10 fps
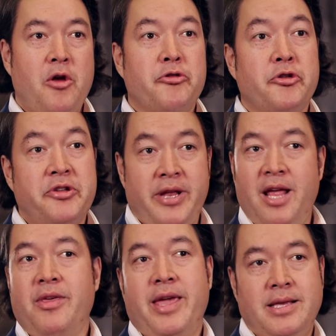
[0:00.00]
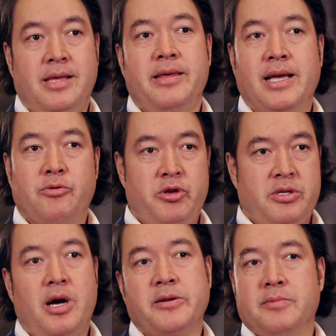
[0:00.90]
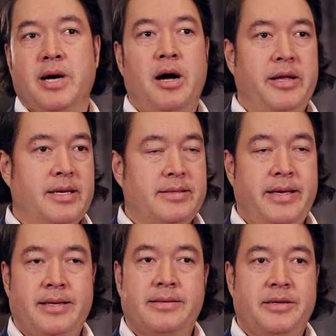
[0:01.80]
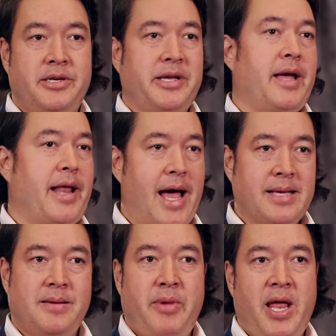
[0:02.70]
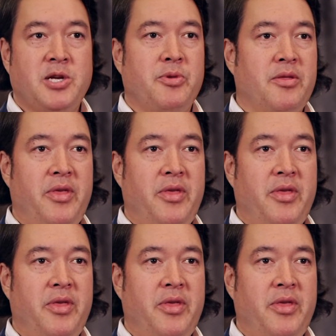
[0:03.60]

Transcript: So today, the easy things we just talked about is things such as again asset management,